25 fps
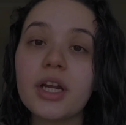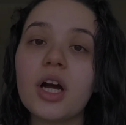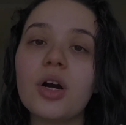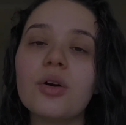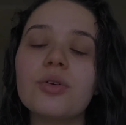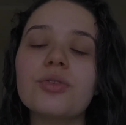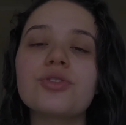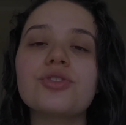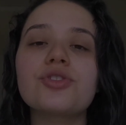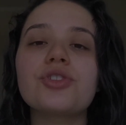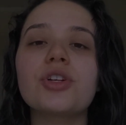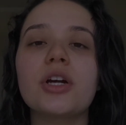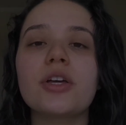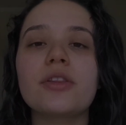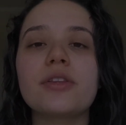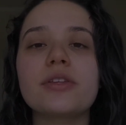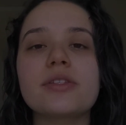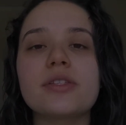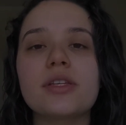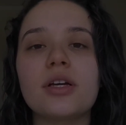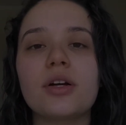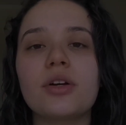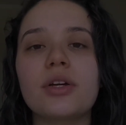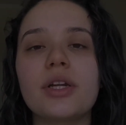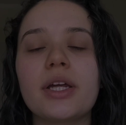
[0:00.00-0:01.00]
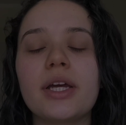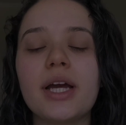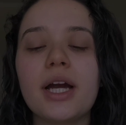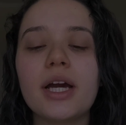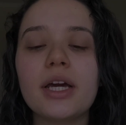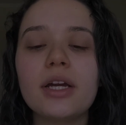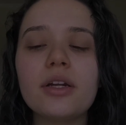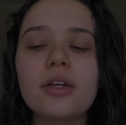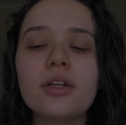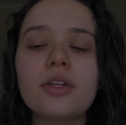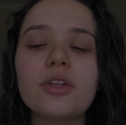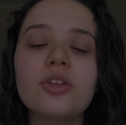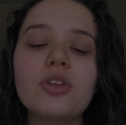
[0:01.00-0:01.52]
I'll try this out. And I
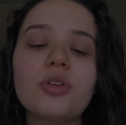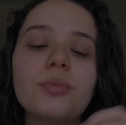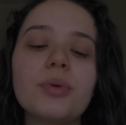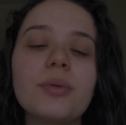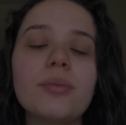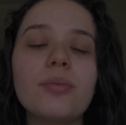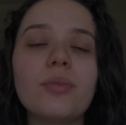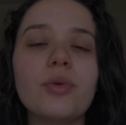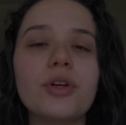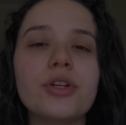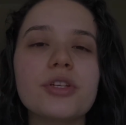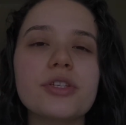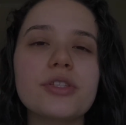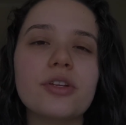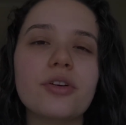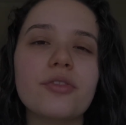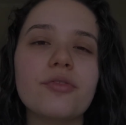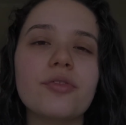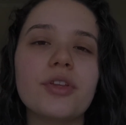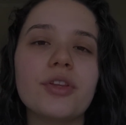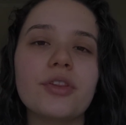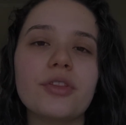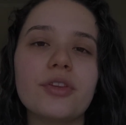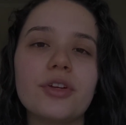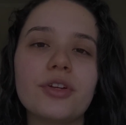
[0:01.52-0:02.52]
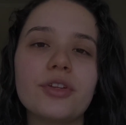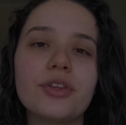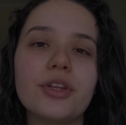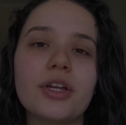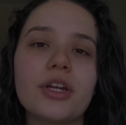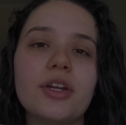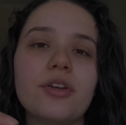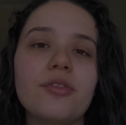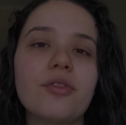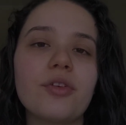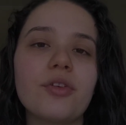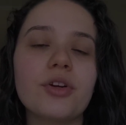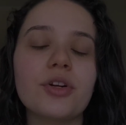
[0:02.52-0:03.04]
added a little bit more stuff in there that
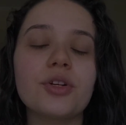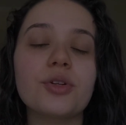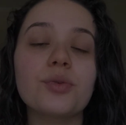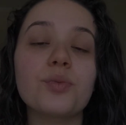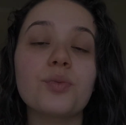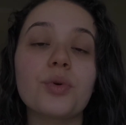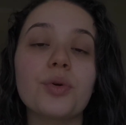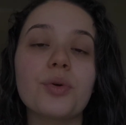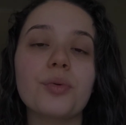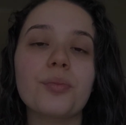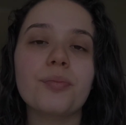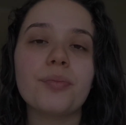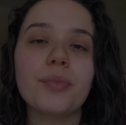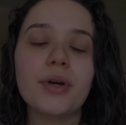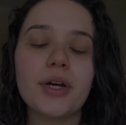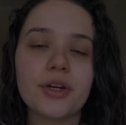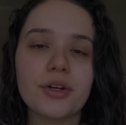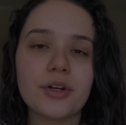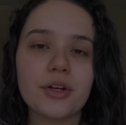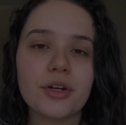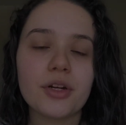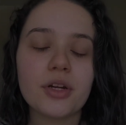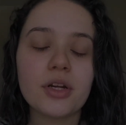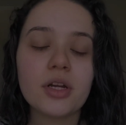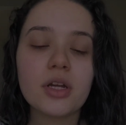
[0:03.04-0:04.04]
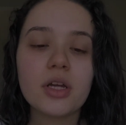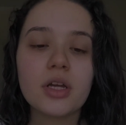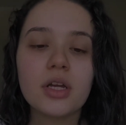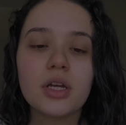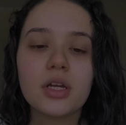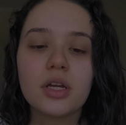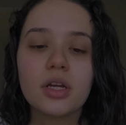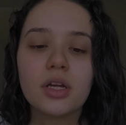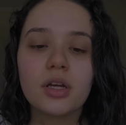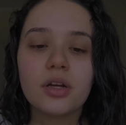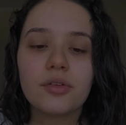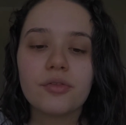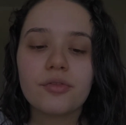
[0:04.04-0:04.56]
I've heard were better
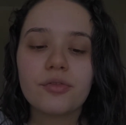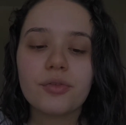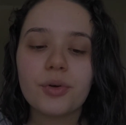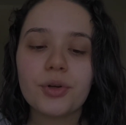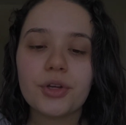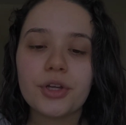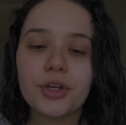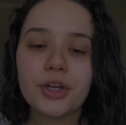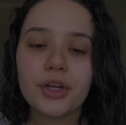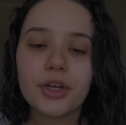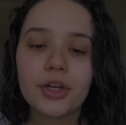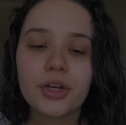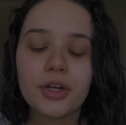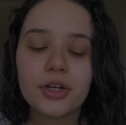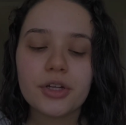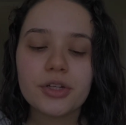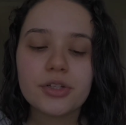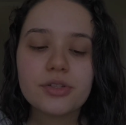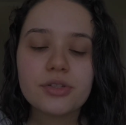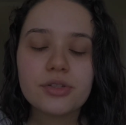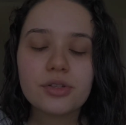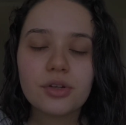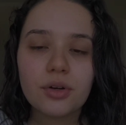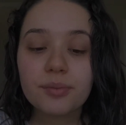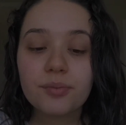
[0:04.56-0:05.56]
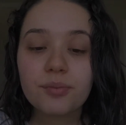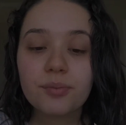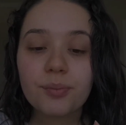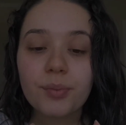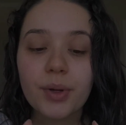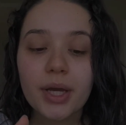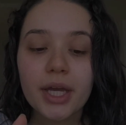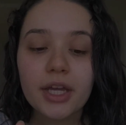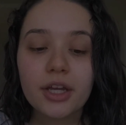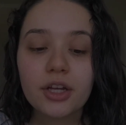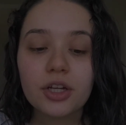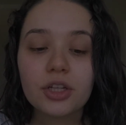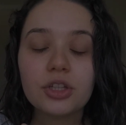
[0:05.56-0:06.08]
for your hair. So
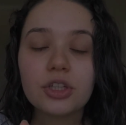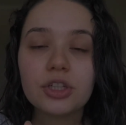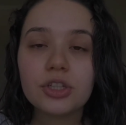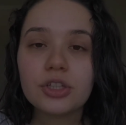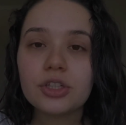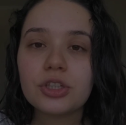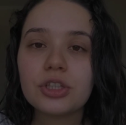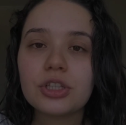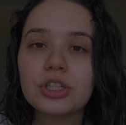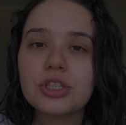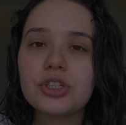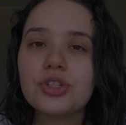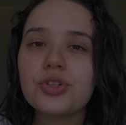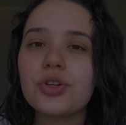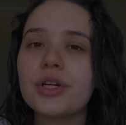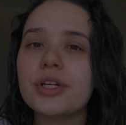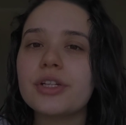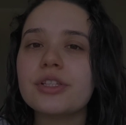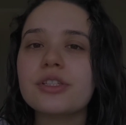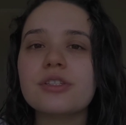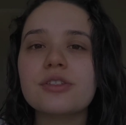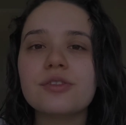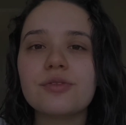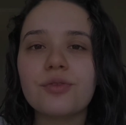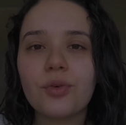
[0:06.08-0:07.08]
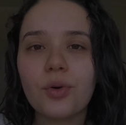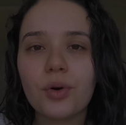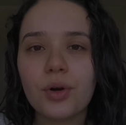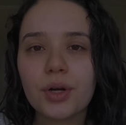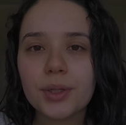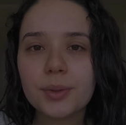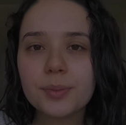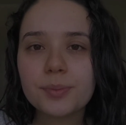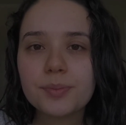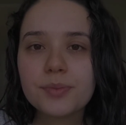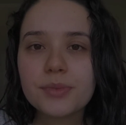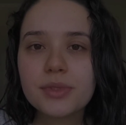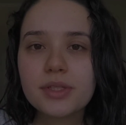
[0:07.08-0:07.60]
my hair literally
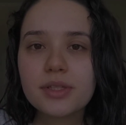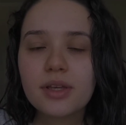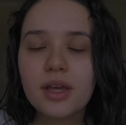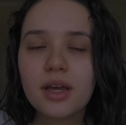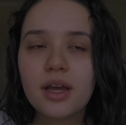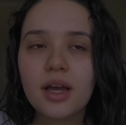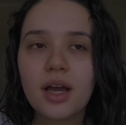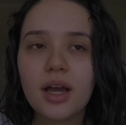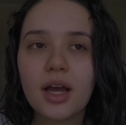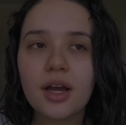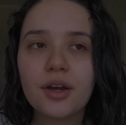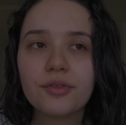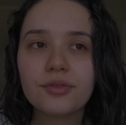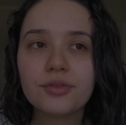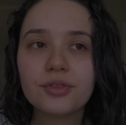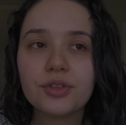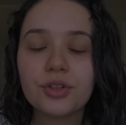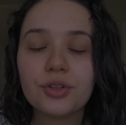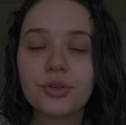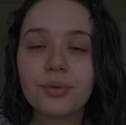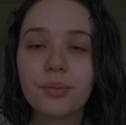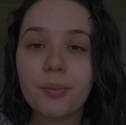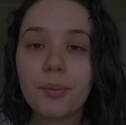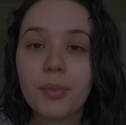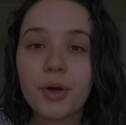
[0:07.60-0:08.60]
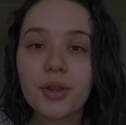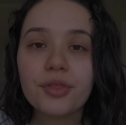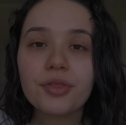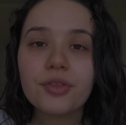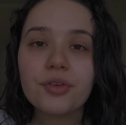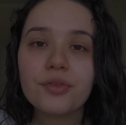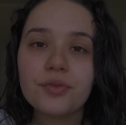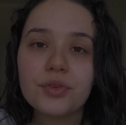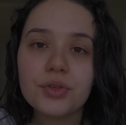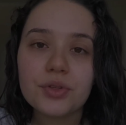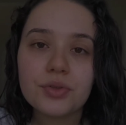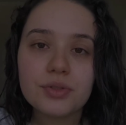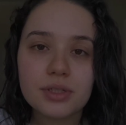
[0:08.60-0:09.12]
transformed after the month
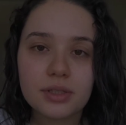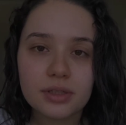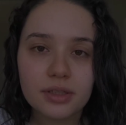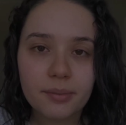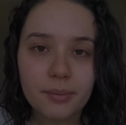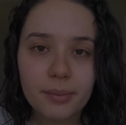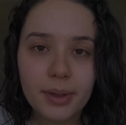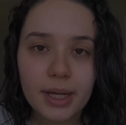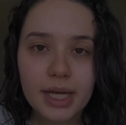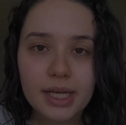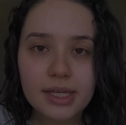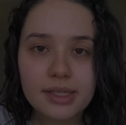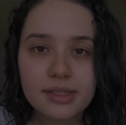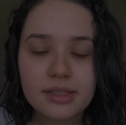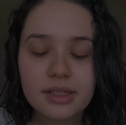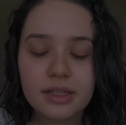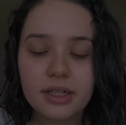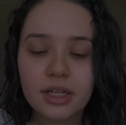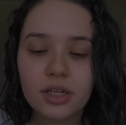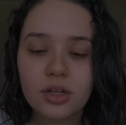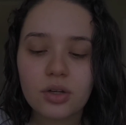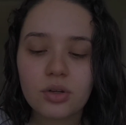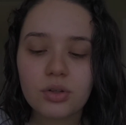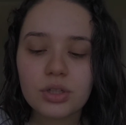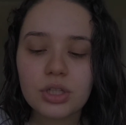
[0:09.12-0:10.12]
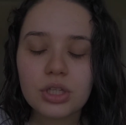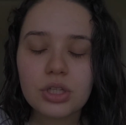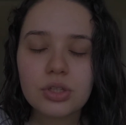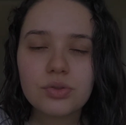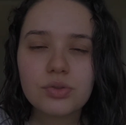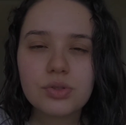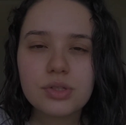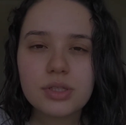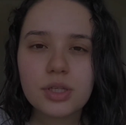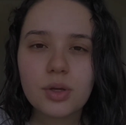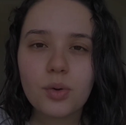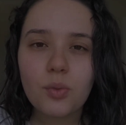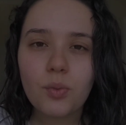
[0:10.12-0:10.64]
of using the mask, and I only
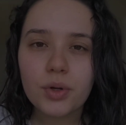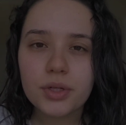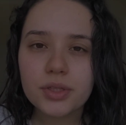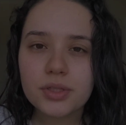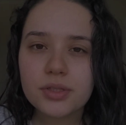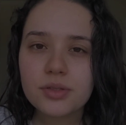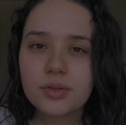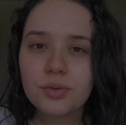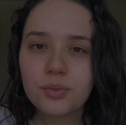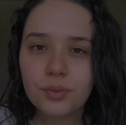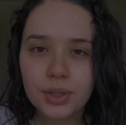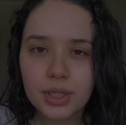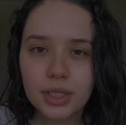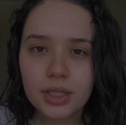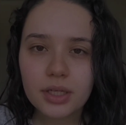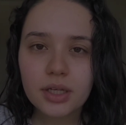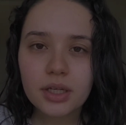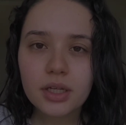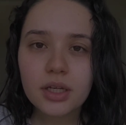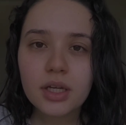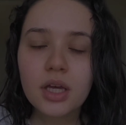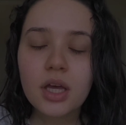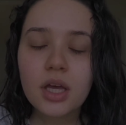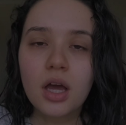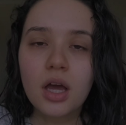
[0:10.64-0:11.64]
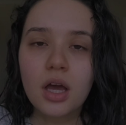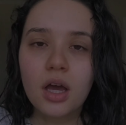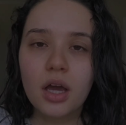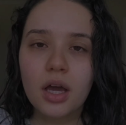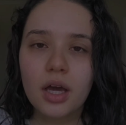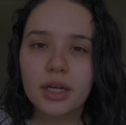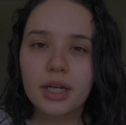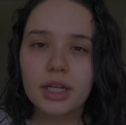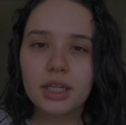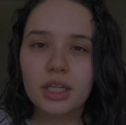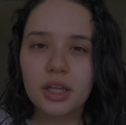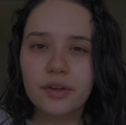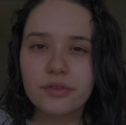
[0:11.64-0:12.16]
used it once a week
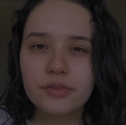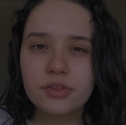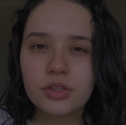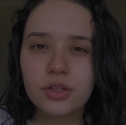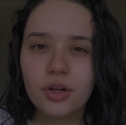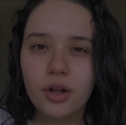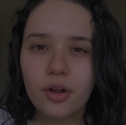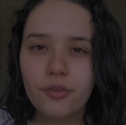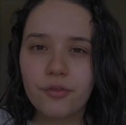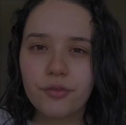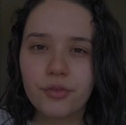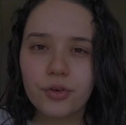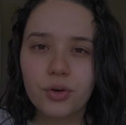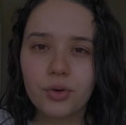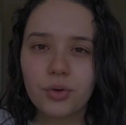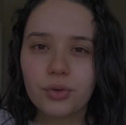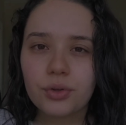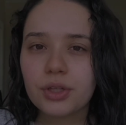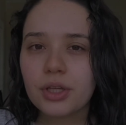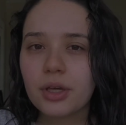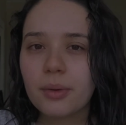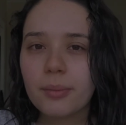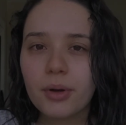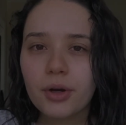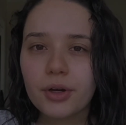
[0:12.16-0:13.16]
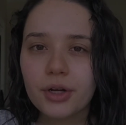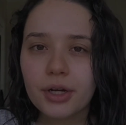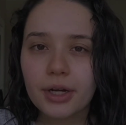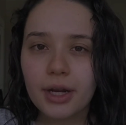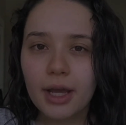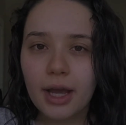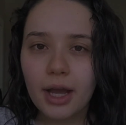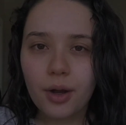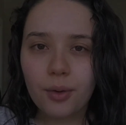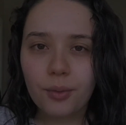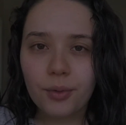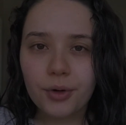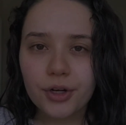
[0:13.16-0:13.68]
and I left it on for only about an
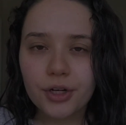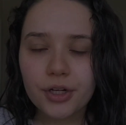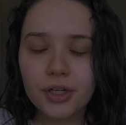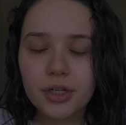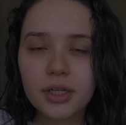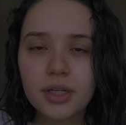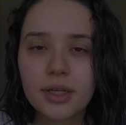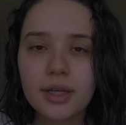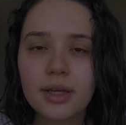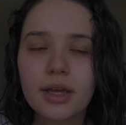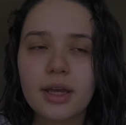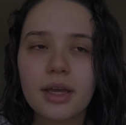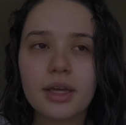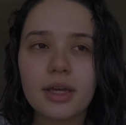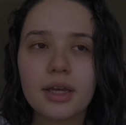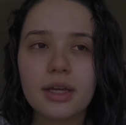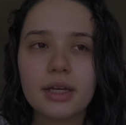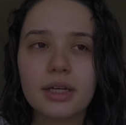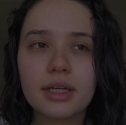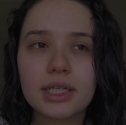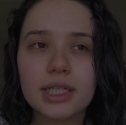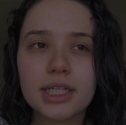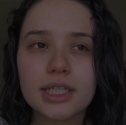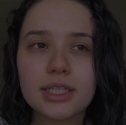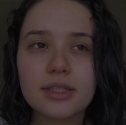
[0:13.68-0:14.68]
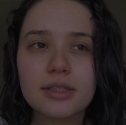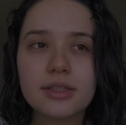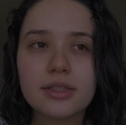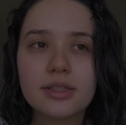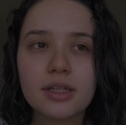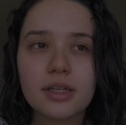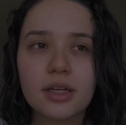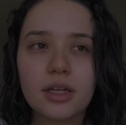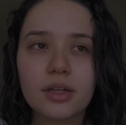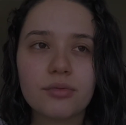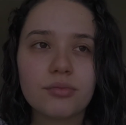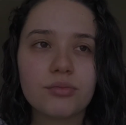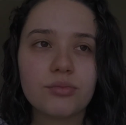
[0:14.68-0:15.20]
hour and
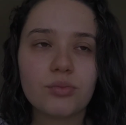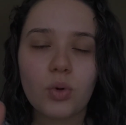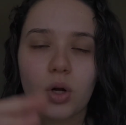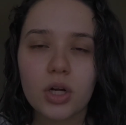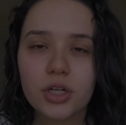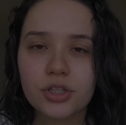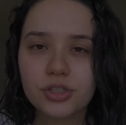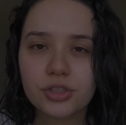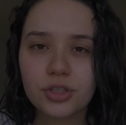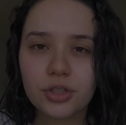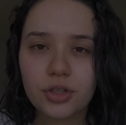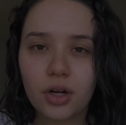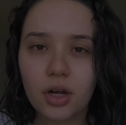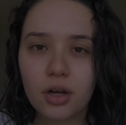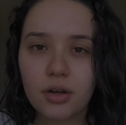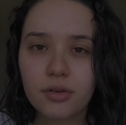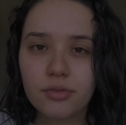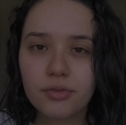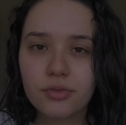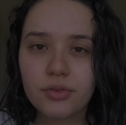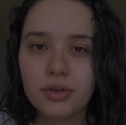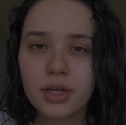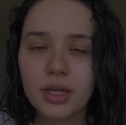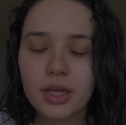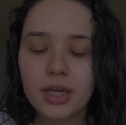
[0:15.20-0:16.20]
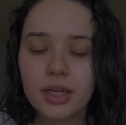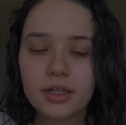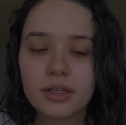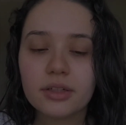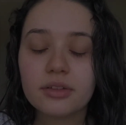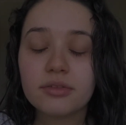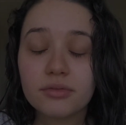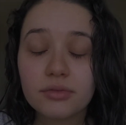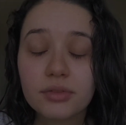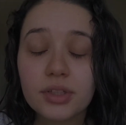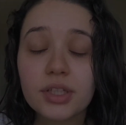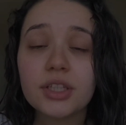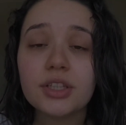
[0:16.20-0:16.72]
washed it off,
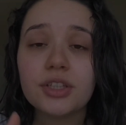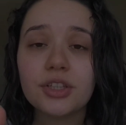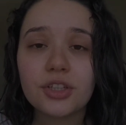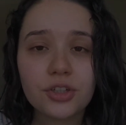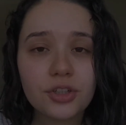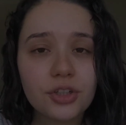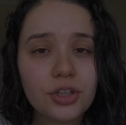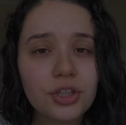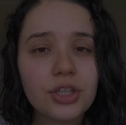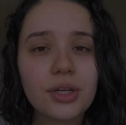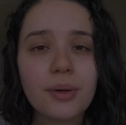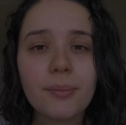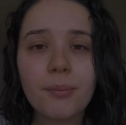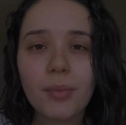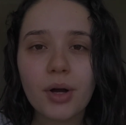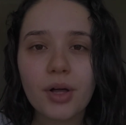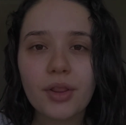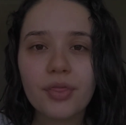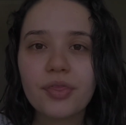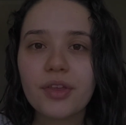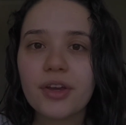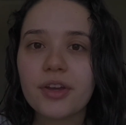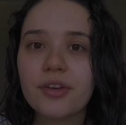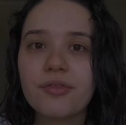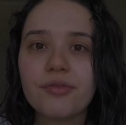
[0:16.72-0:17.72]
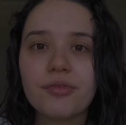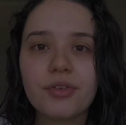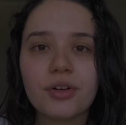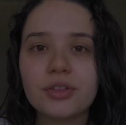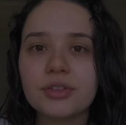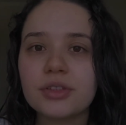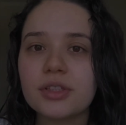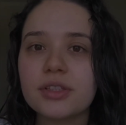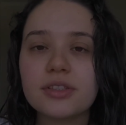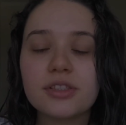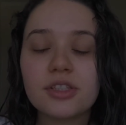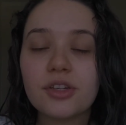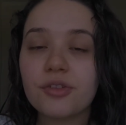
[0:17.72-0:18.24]
and in literally a month I
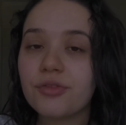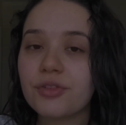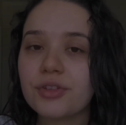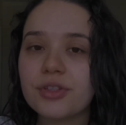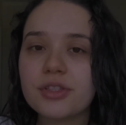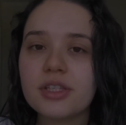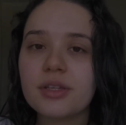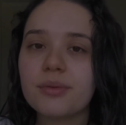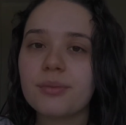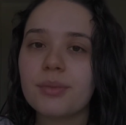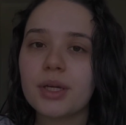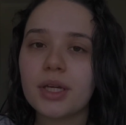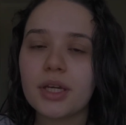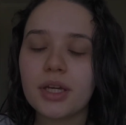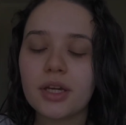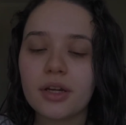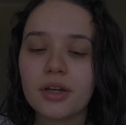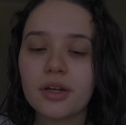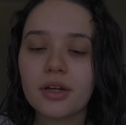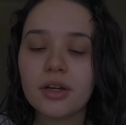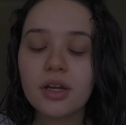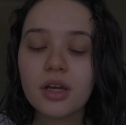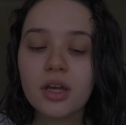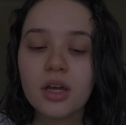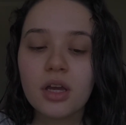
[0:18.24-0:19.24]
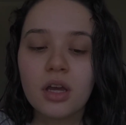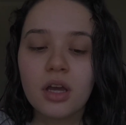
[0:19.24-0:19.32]
felt a difference in my hair.